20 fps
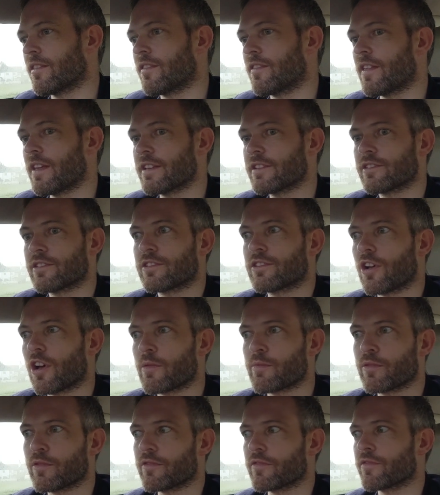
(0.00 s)
this
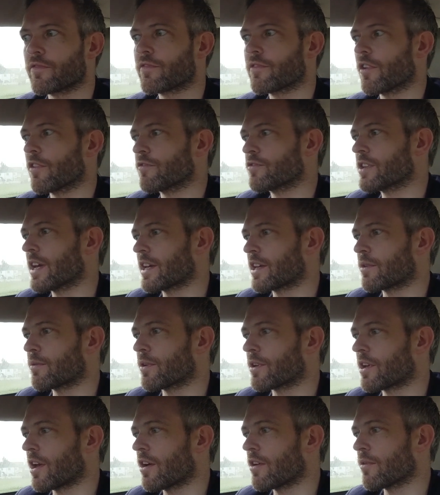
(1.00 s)
type of Jaguar
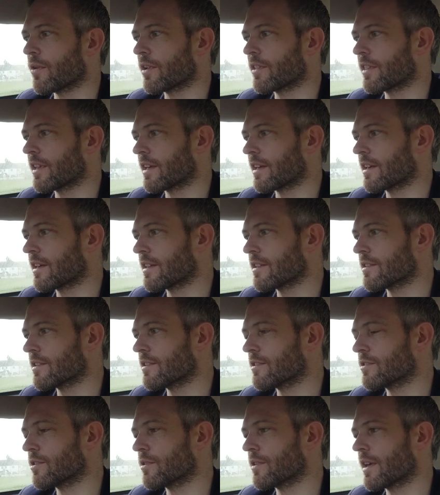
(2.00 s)
go, I think,
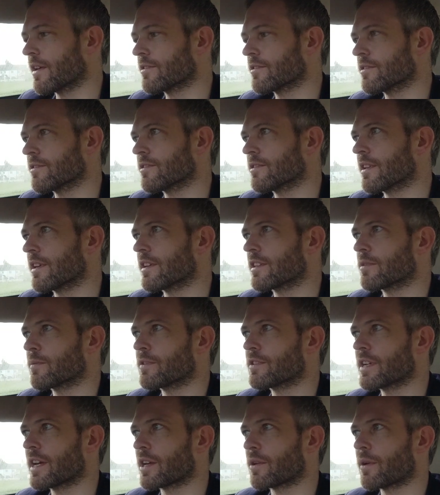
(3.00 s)
in 2006. I
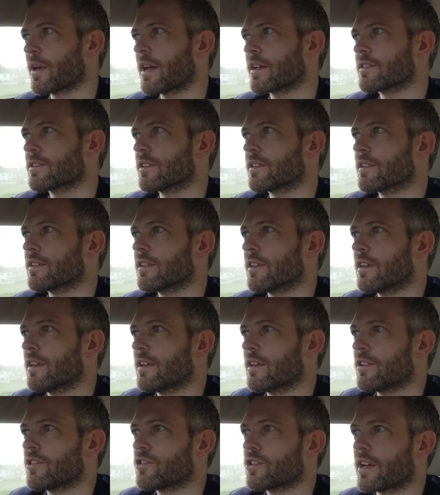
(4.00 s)
mean, Jaguar had to
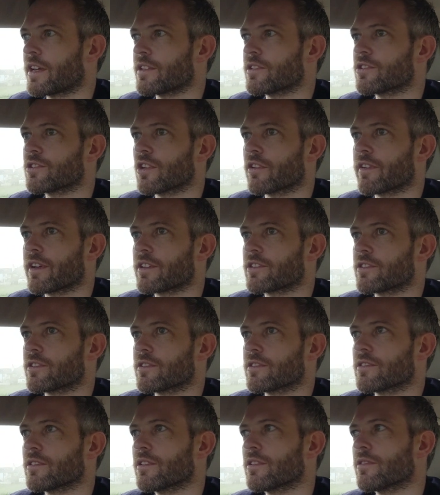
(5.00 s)
change
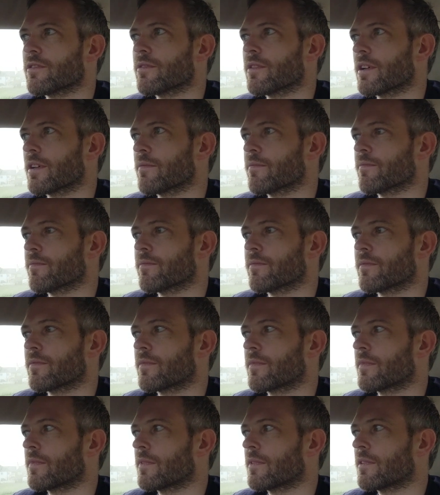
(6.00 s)
direction to
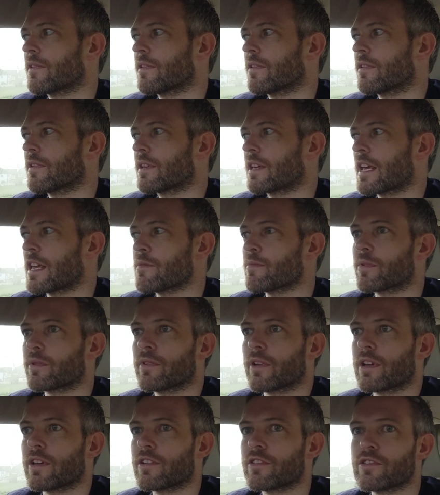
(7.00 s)
keep
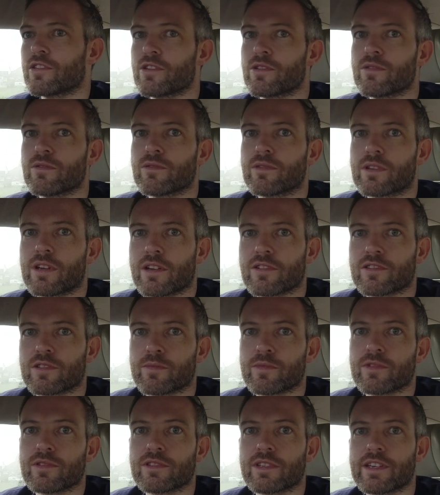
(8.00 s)
new
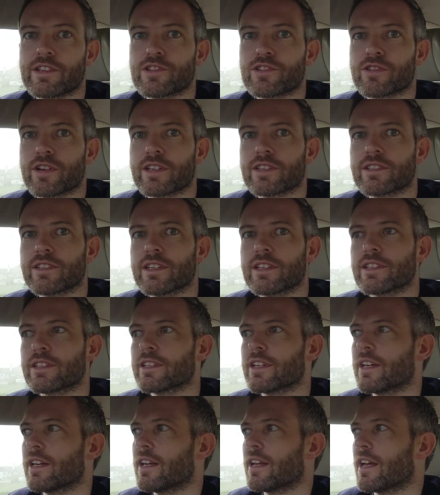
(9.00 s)
customers interested,
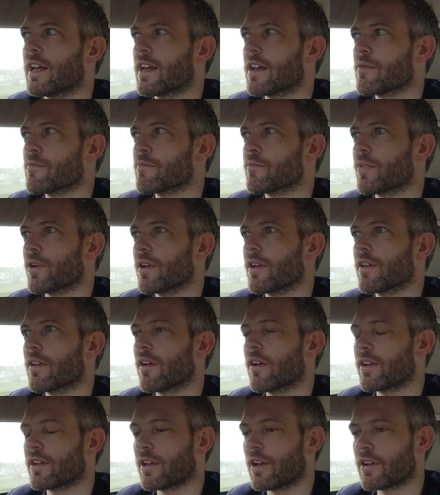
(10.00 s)
but
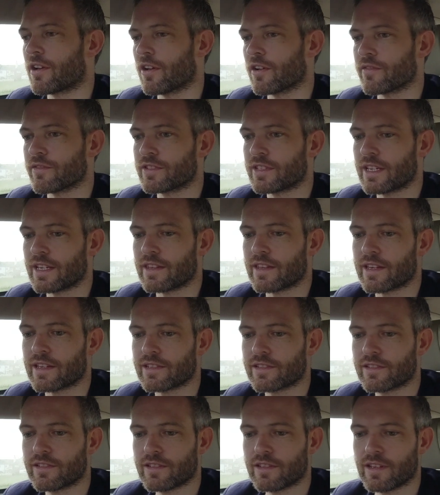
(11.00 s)
I kind of see
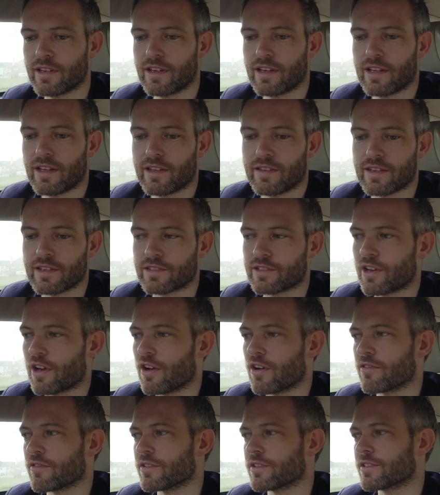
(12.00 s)
this
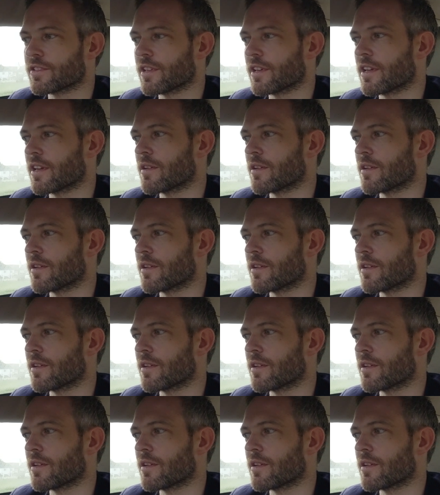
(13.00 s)
car as